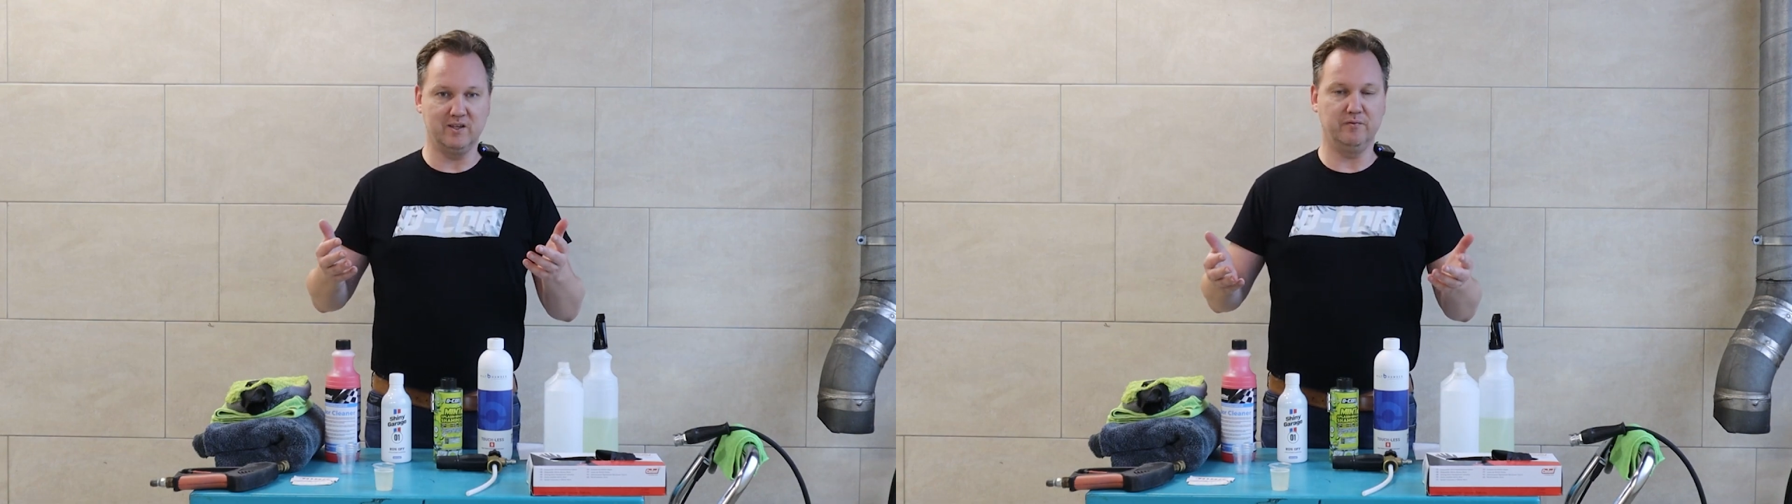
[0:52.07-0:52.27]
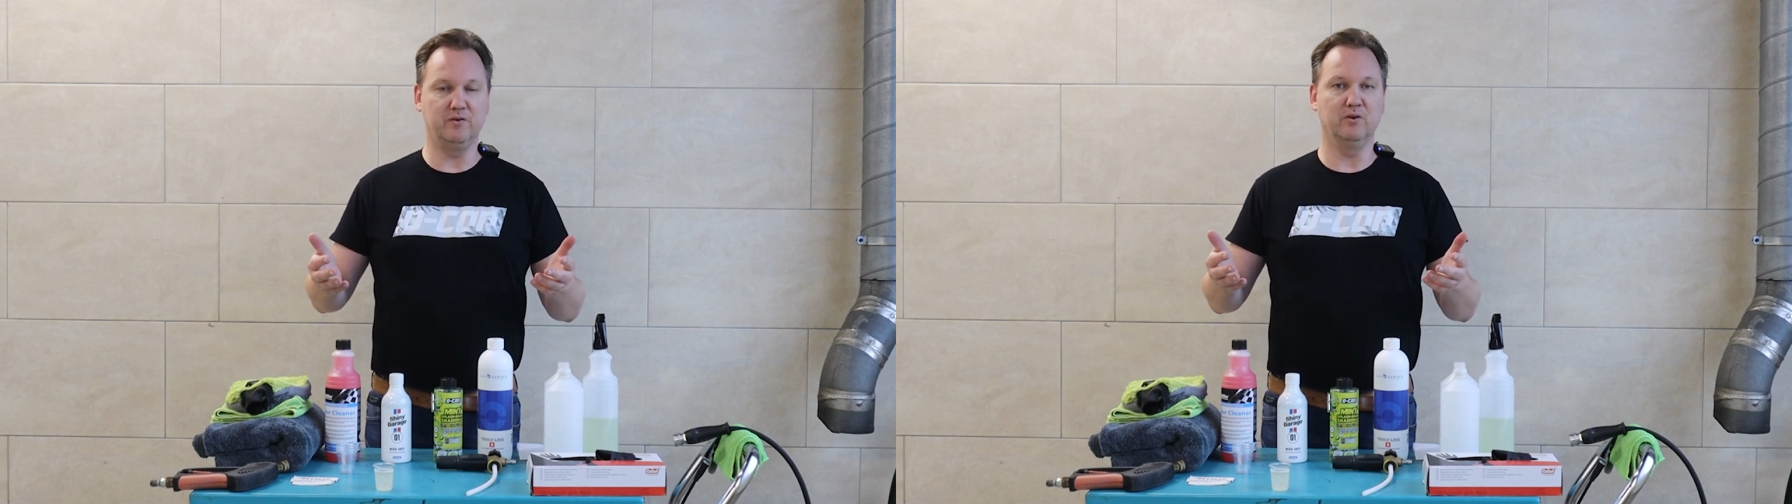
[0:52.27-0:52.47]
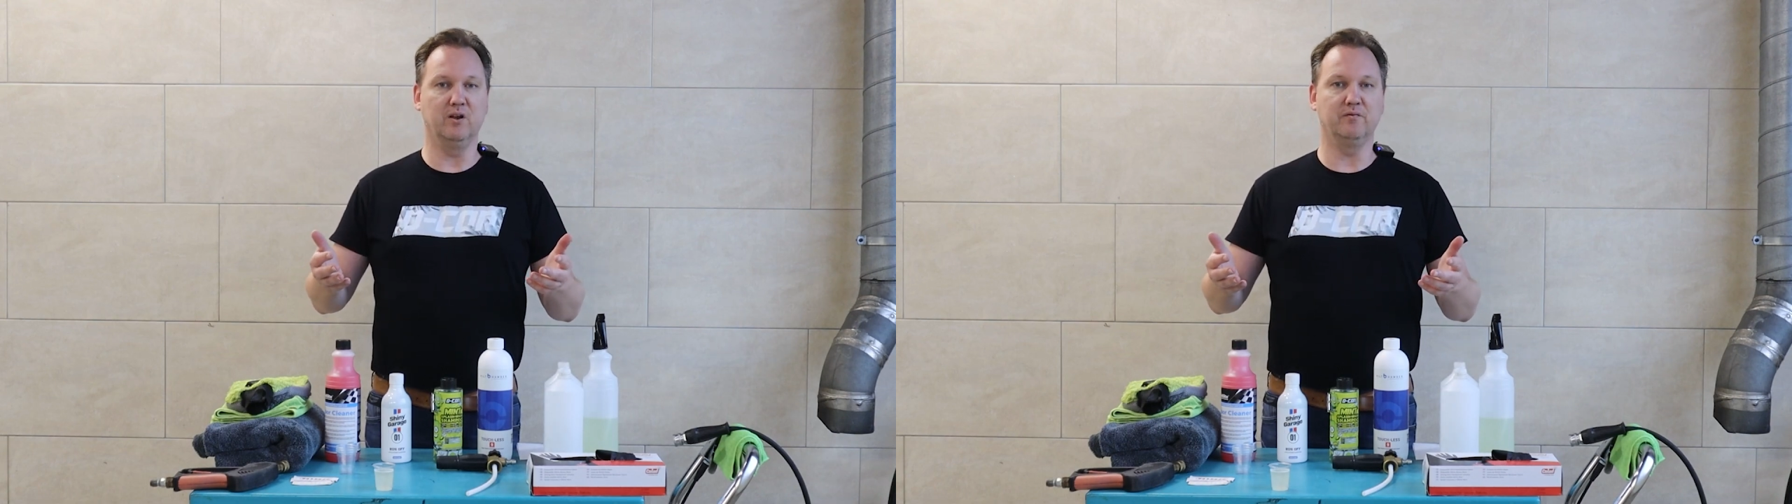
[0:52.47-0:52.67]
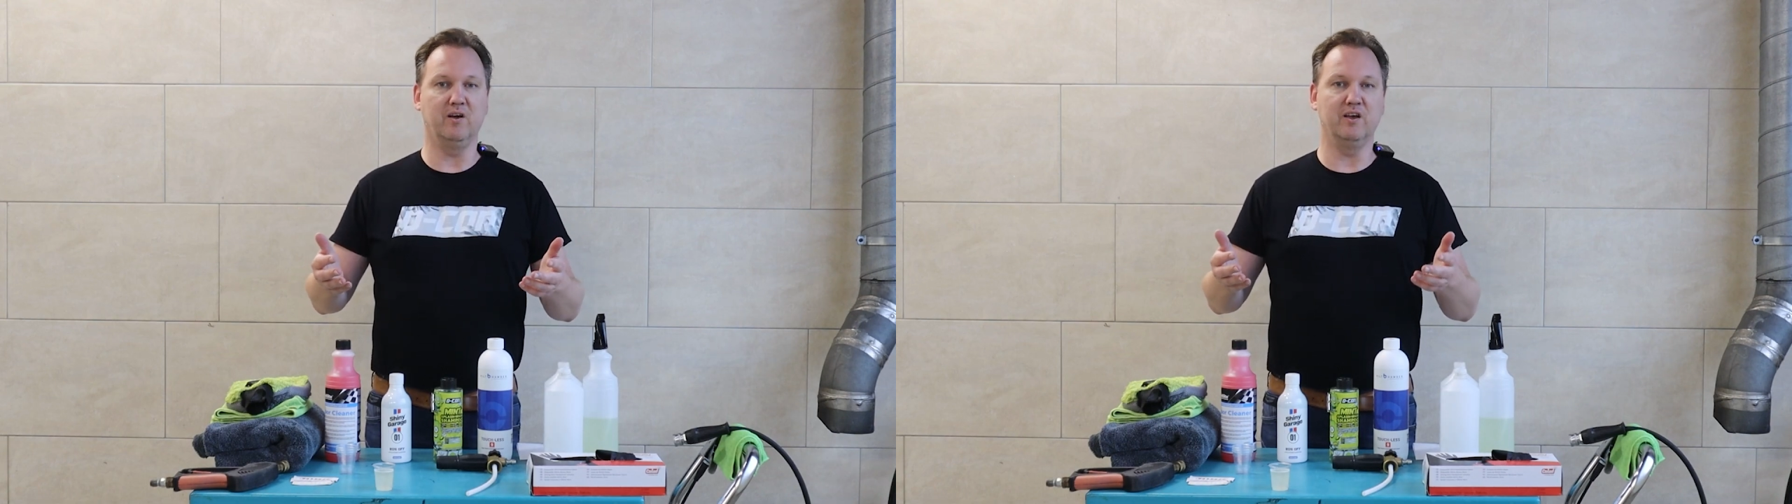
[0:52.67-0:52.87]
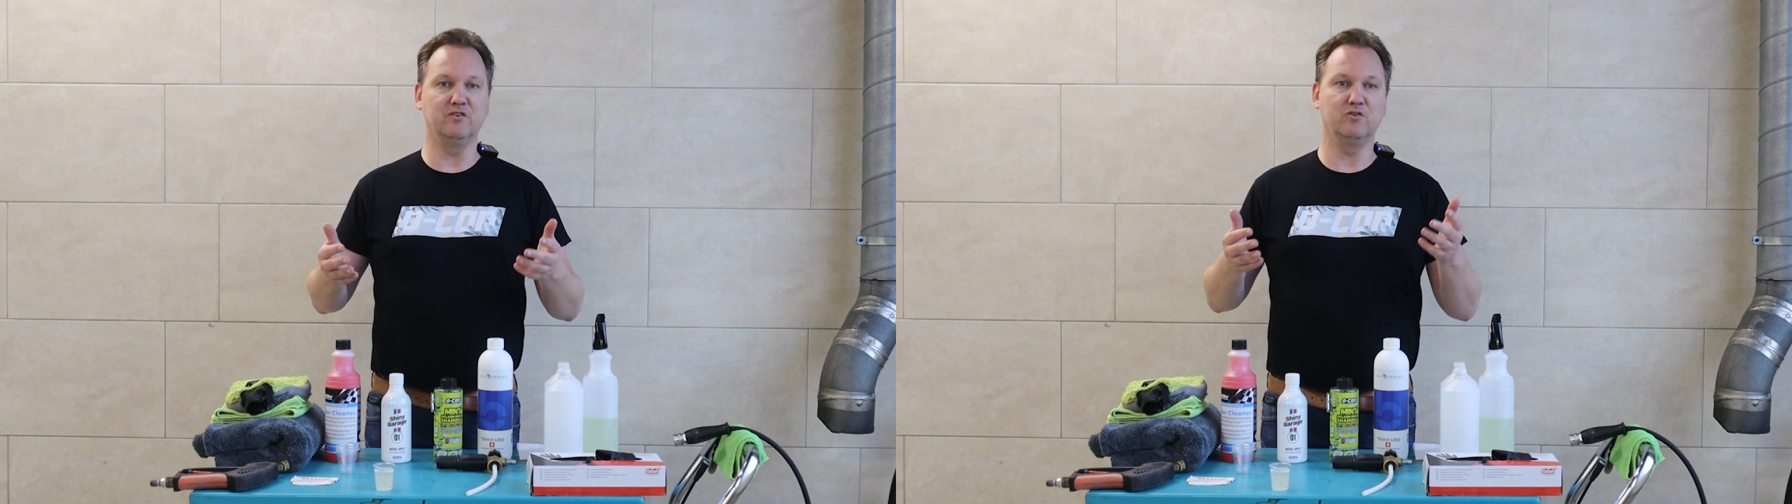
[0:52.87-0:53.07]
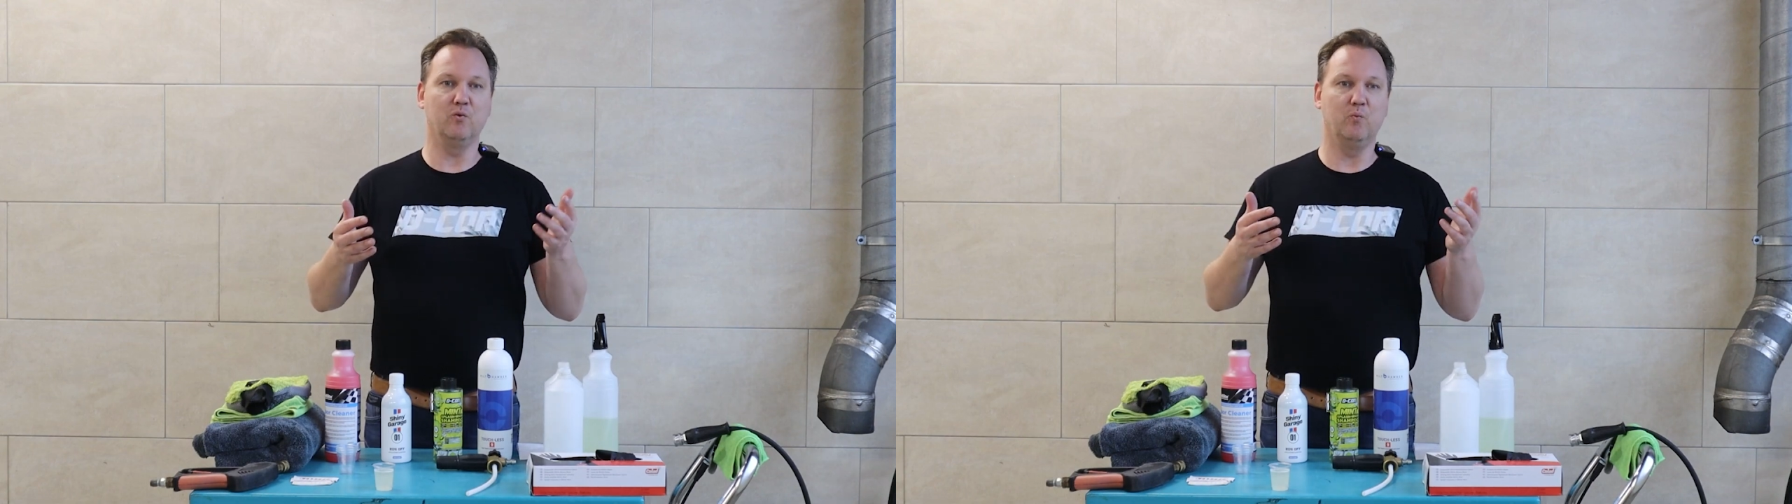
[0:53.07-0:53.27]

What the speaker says: give you an advice